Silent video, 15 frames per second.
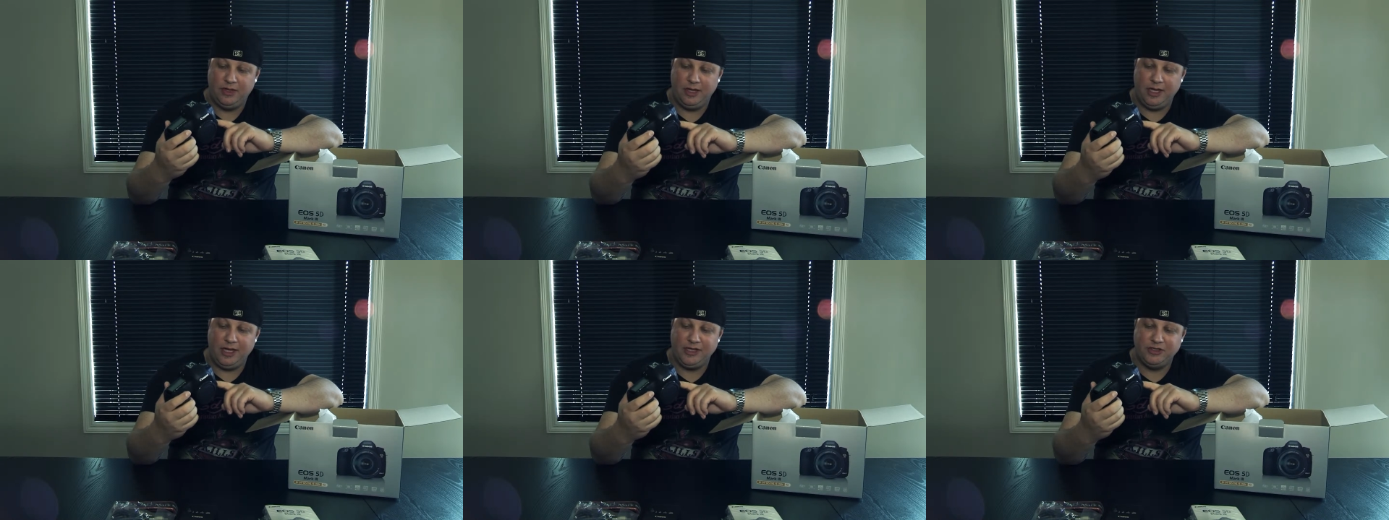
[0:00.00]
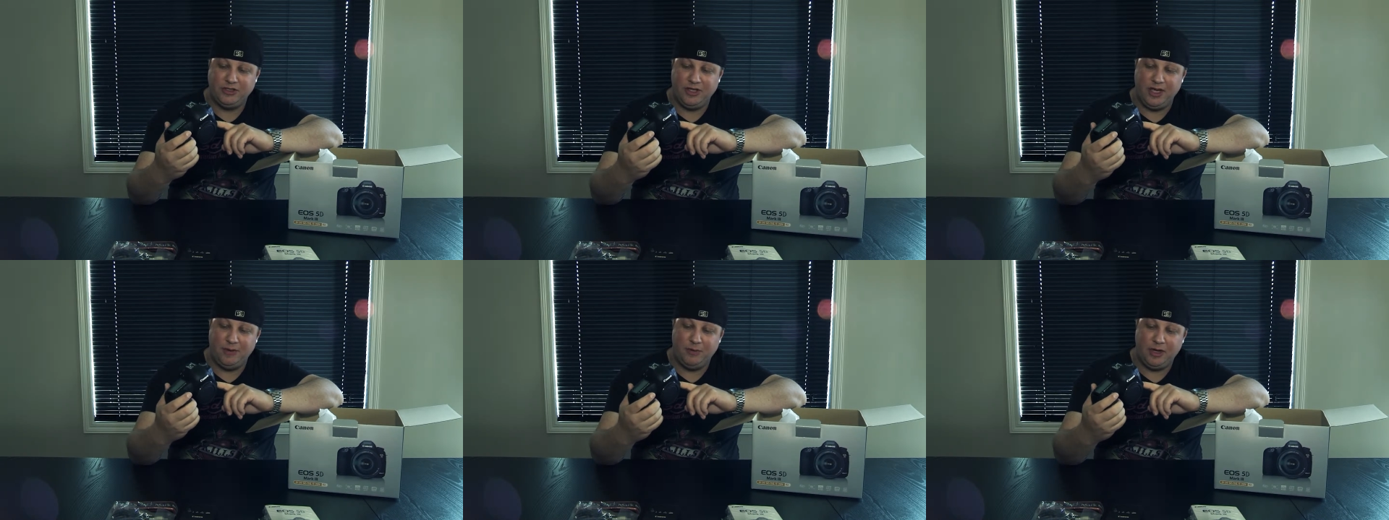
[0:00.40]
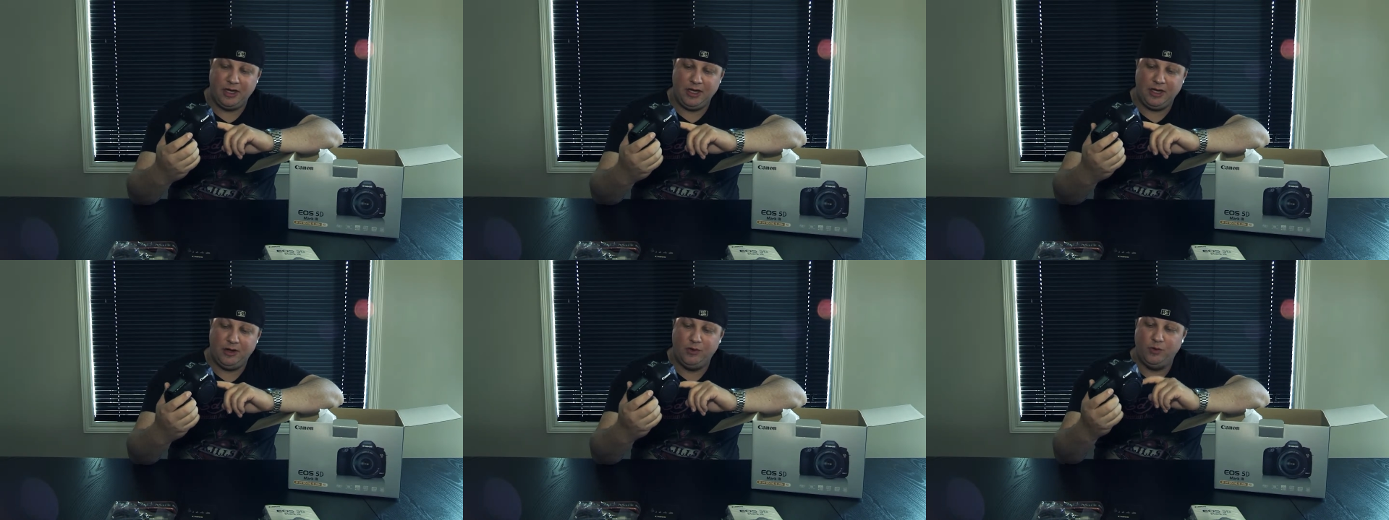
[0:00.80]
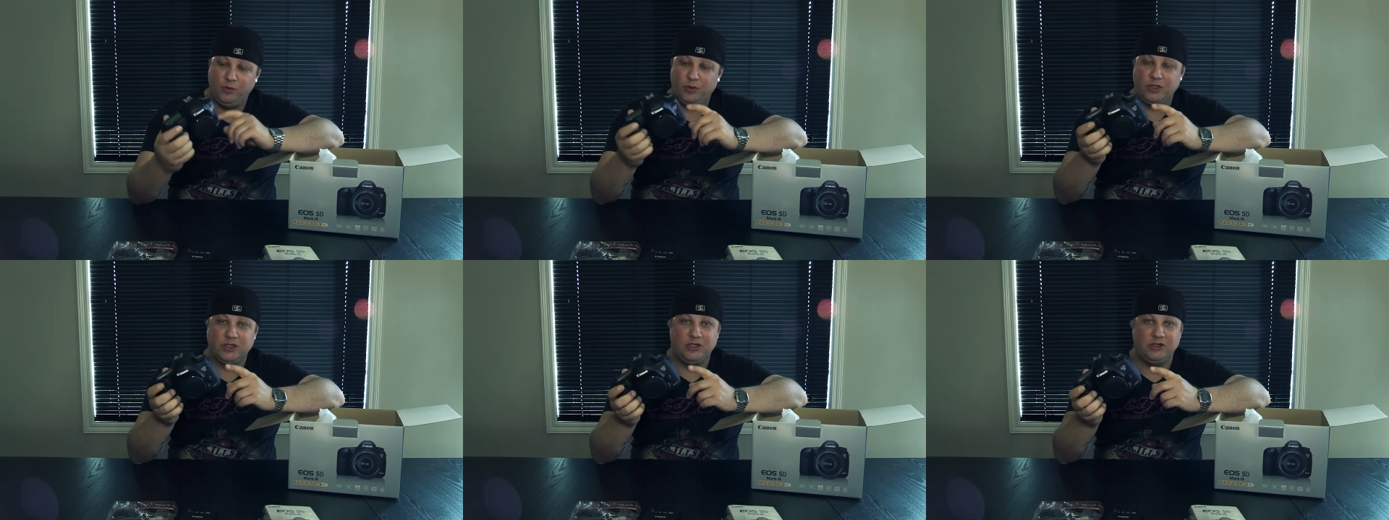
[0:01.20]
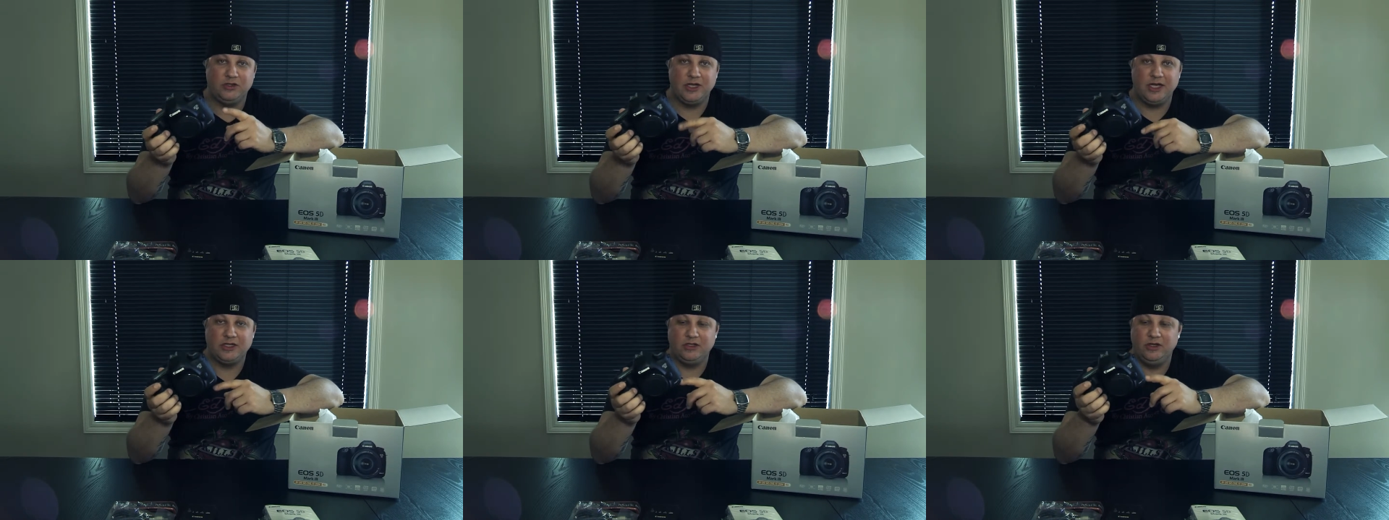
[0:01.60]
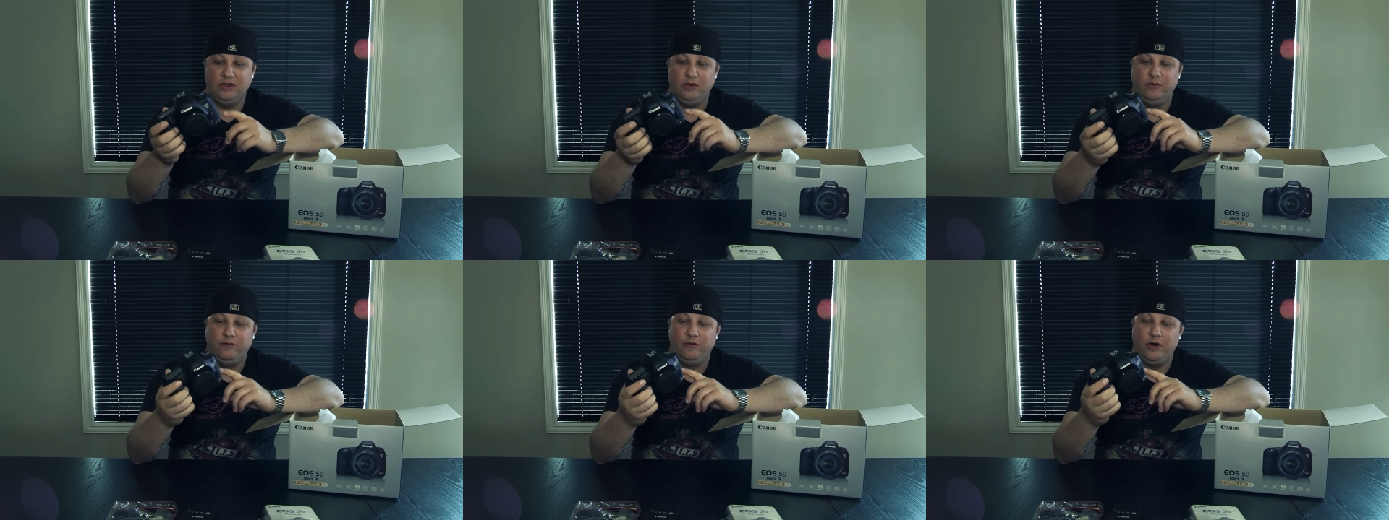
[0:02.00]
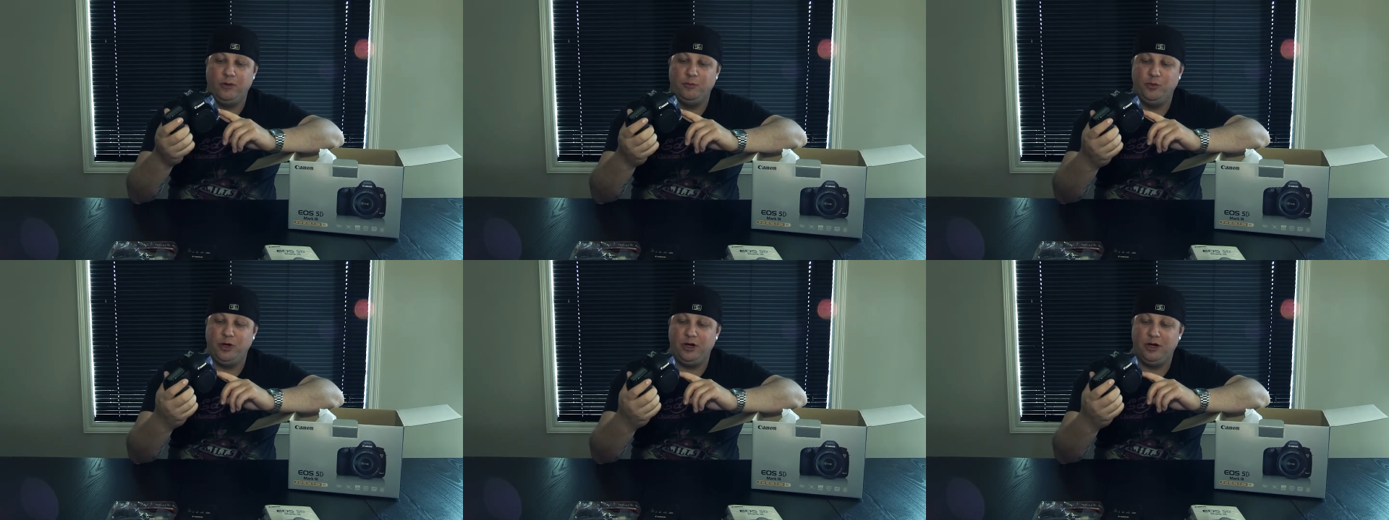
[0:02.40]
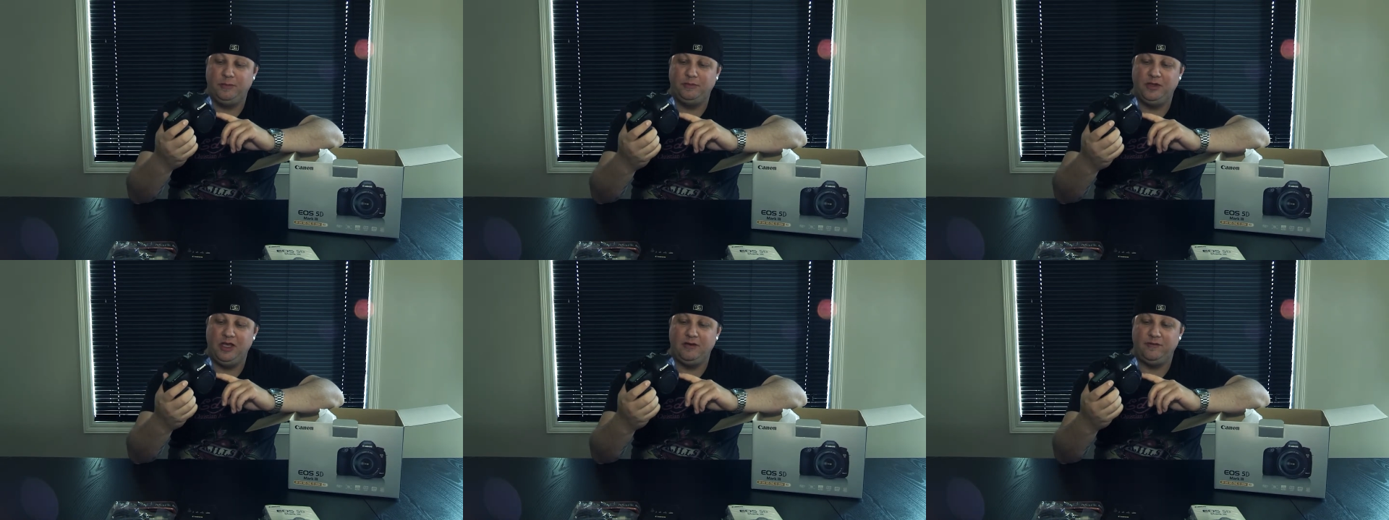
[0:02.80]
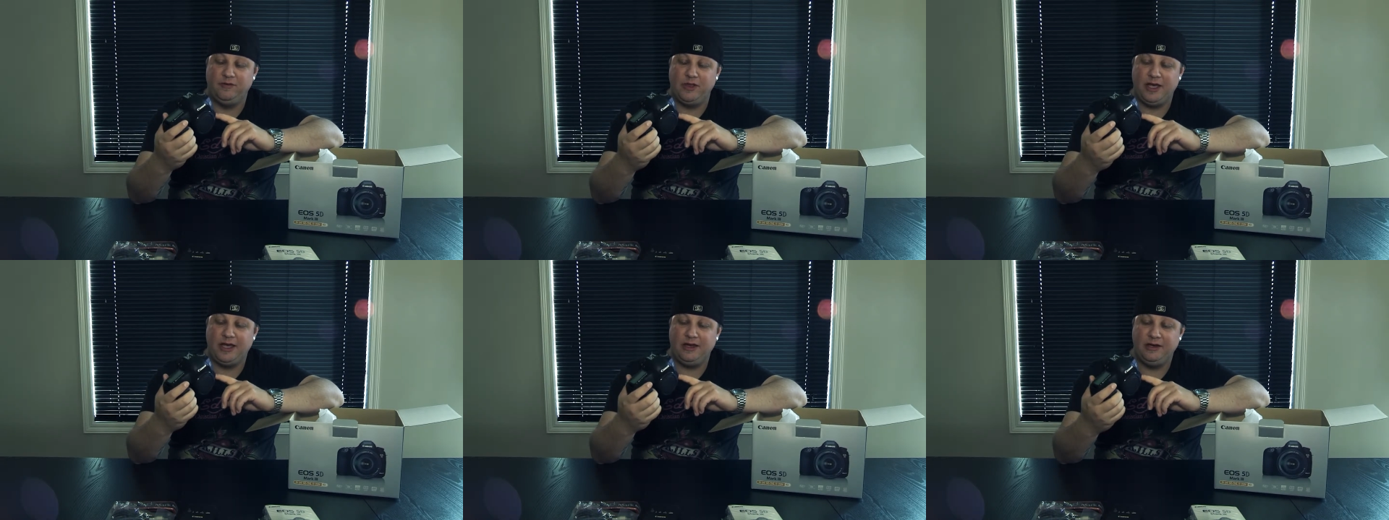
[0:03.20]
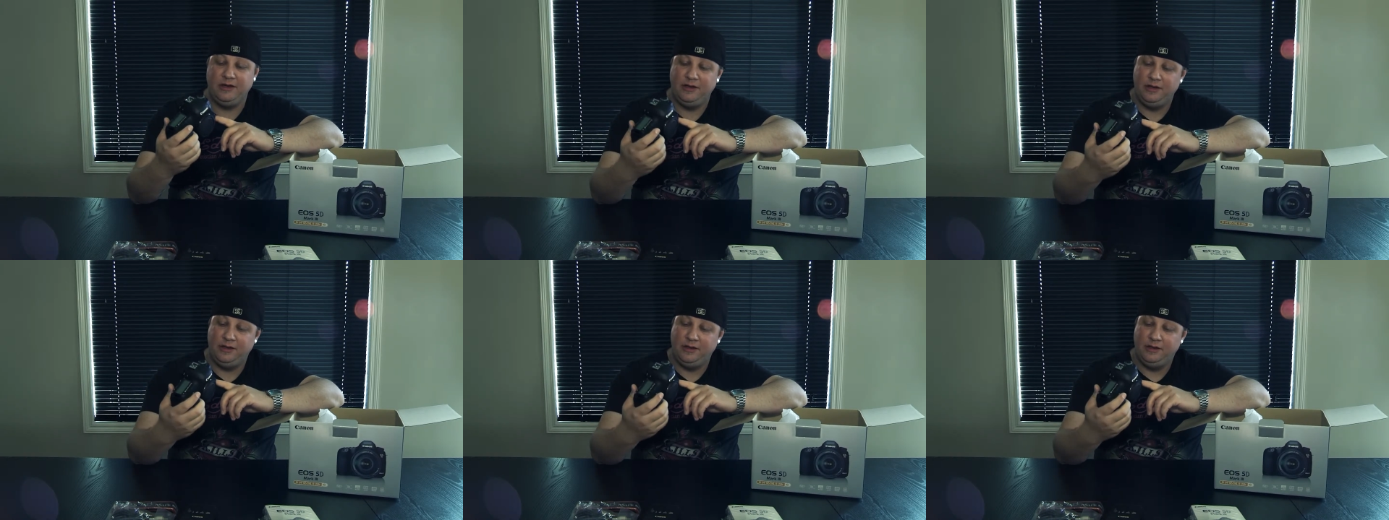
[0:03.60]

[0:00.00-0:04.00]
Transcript: an HDMI out, which there's actually a new firmware update for that.